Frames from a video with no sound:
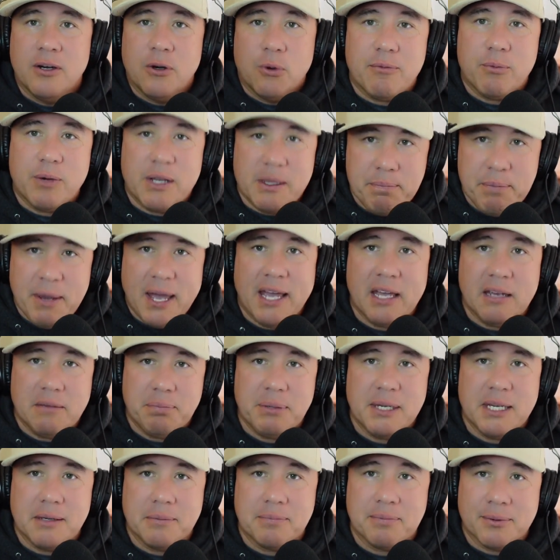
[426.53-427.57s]
We pay
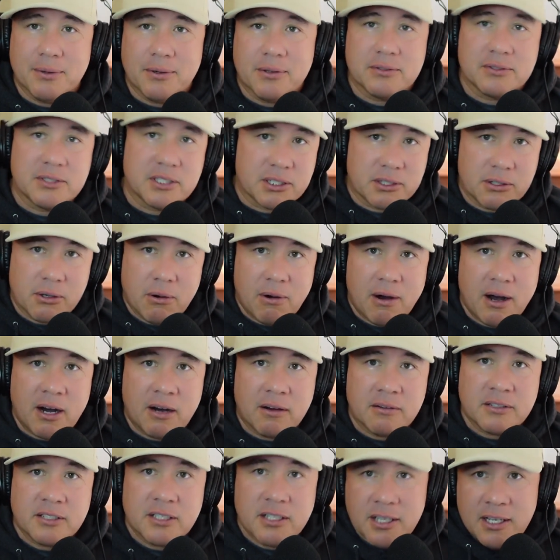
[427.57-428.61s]
people to go
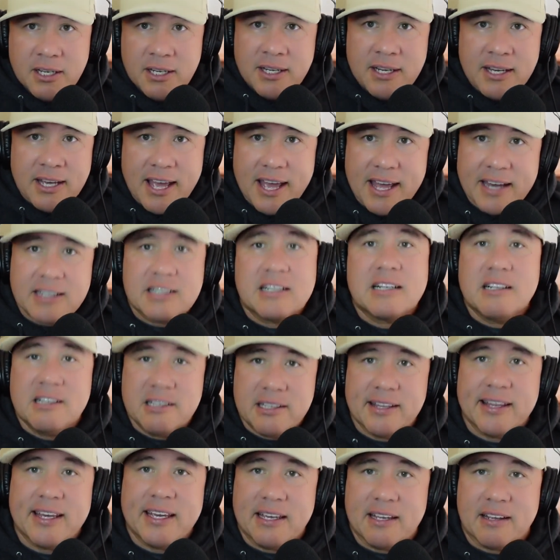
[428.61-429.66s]
out and
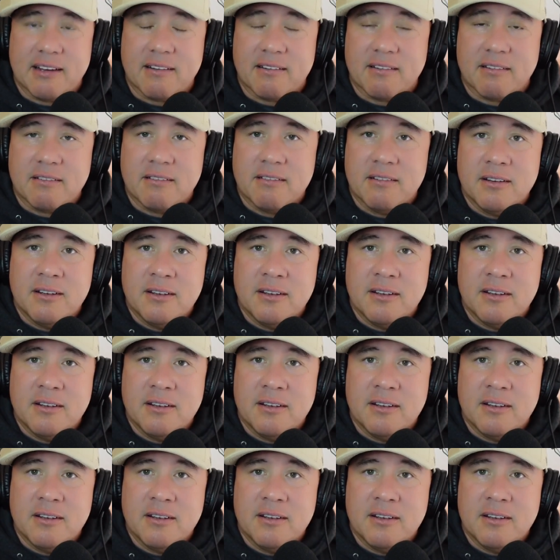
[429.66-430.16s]
clean